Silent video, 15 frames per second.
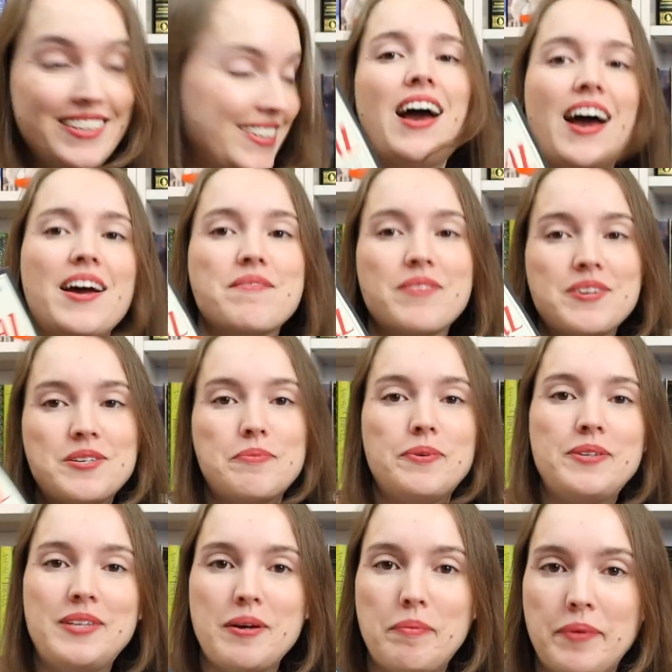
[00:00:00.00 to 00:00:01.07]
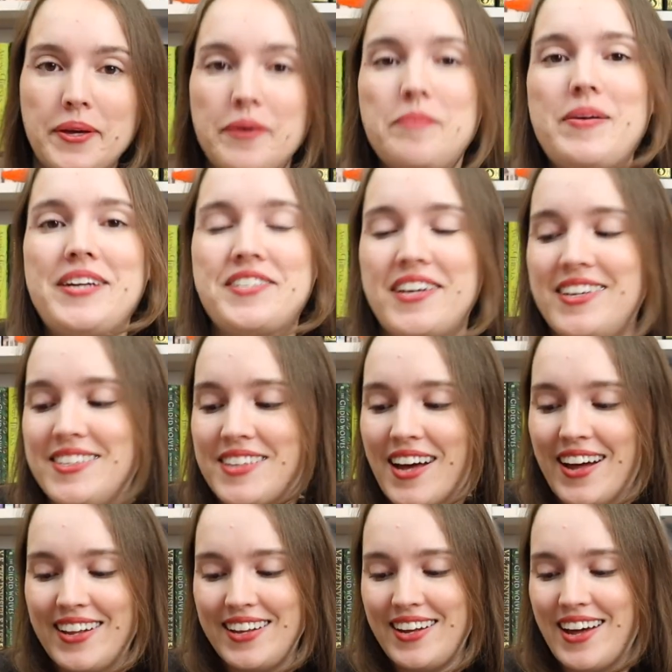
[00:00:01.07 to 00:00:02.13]
I'm going to put The Appeal by Janice
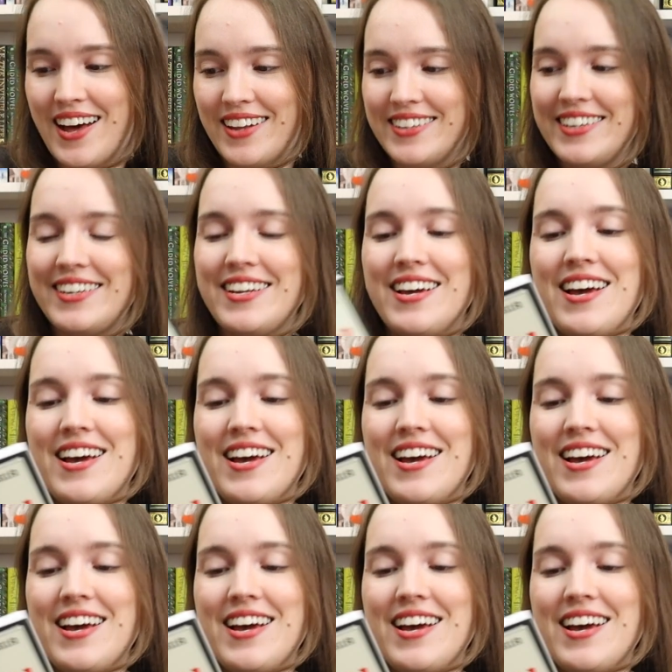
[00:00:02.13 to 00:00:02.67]
Hallett.